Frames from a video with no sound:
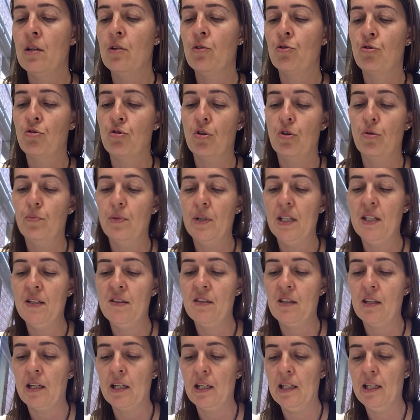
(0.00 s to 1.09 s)
So
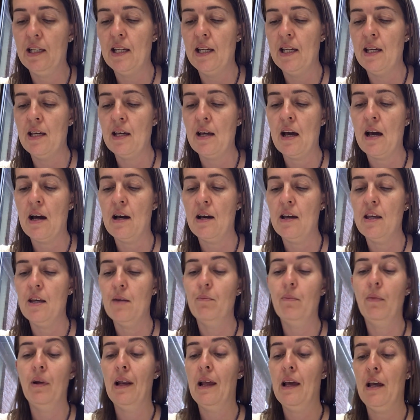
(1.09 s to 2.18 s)
basically I
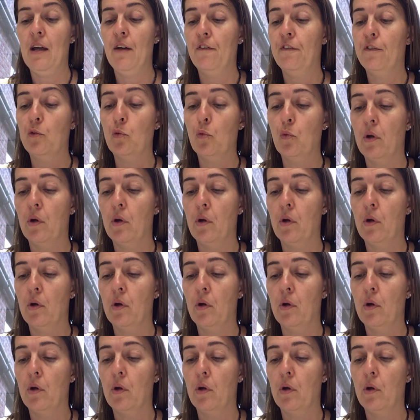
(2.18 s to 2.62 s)
am left